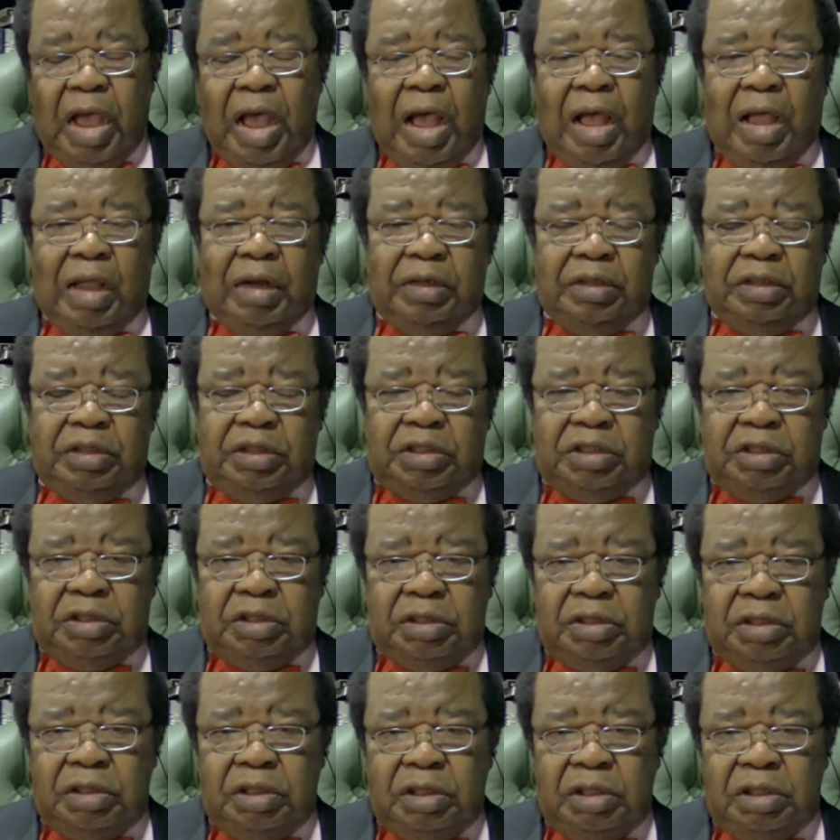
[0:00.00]
And
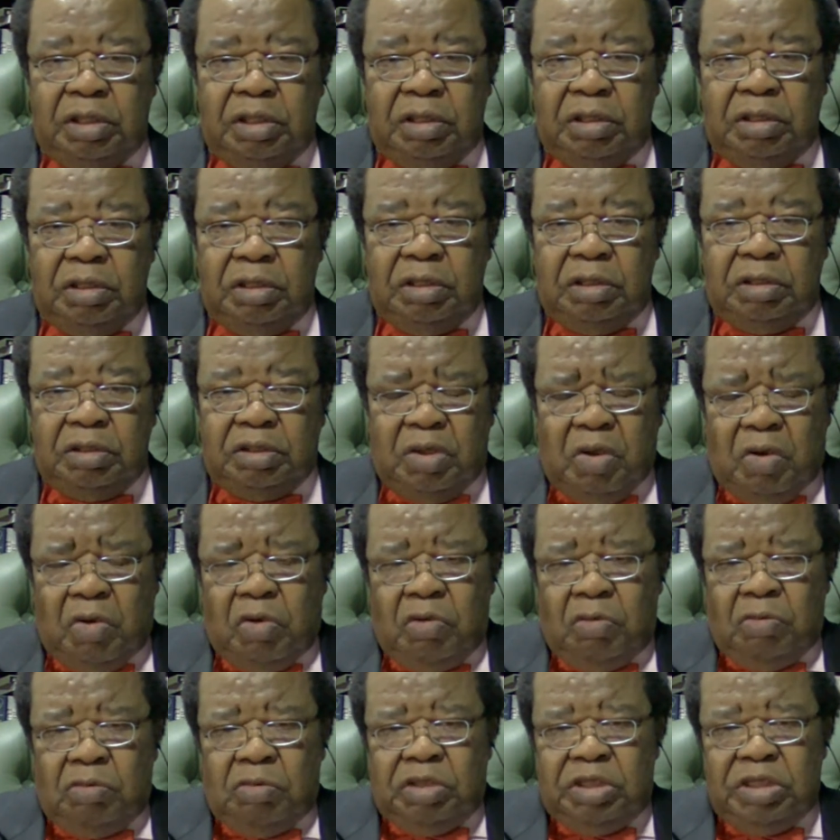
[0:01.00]

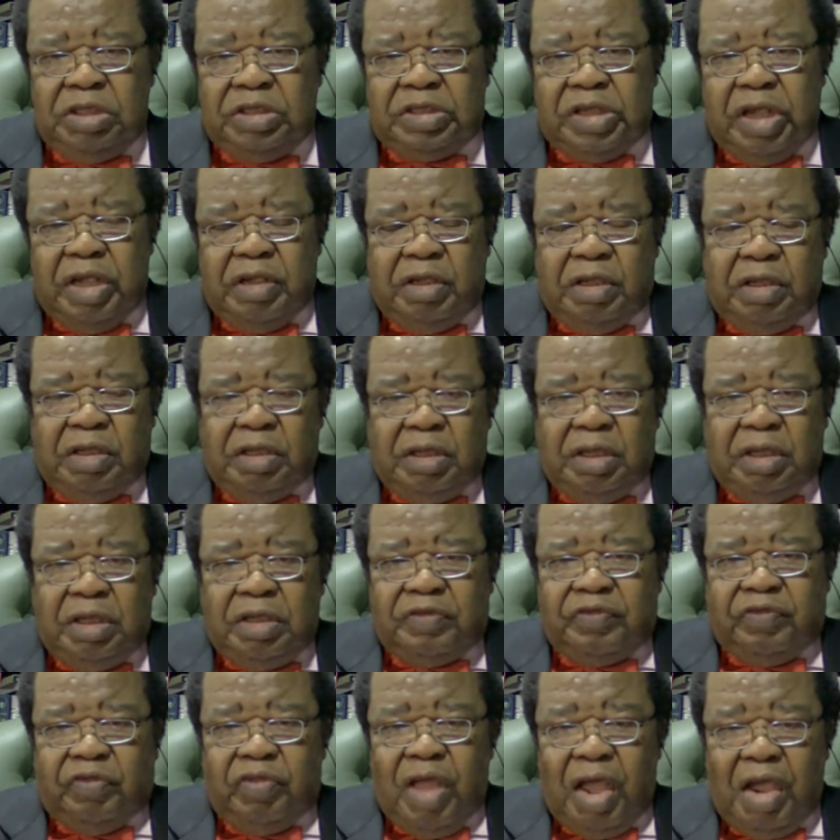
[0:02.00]
so
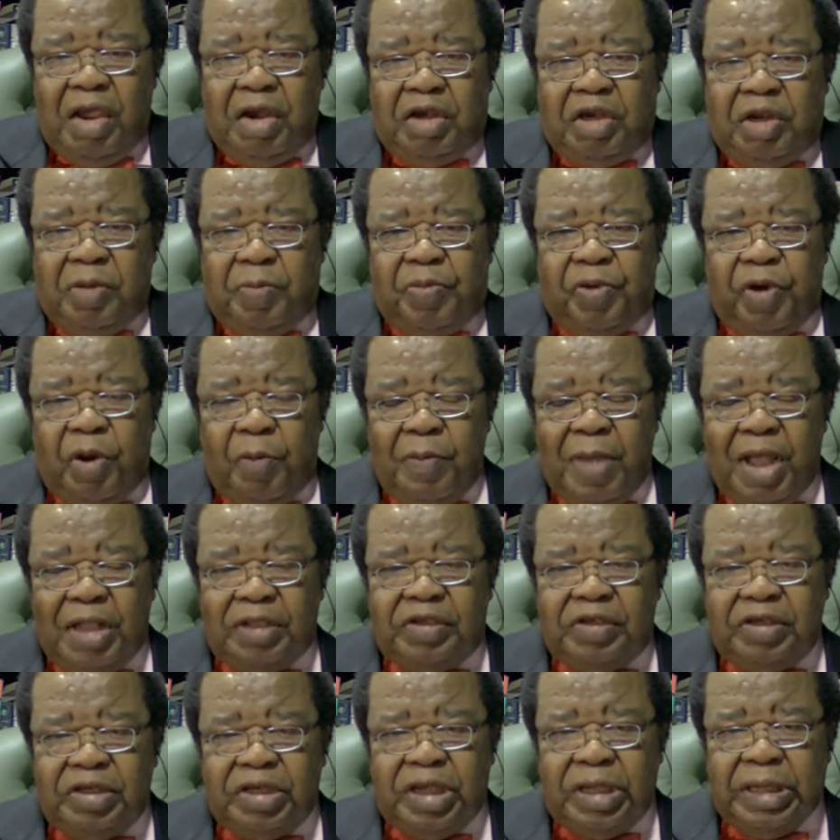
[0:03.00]
it's not a
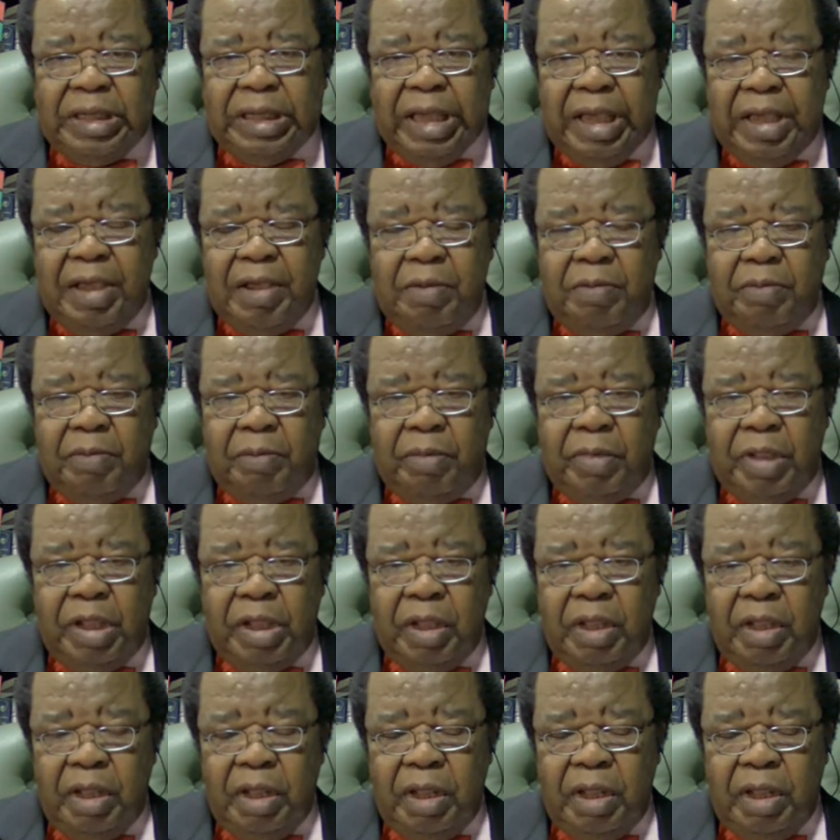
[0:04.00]
diplomatic game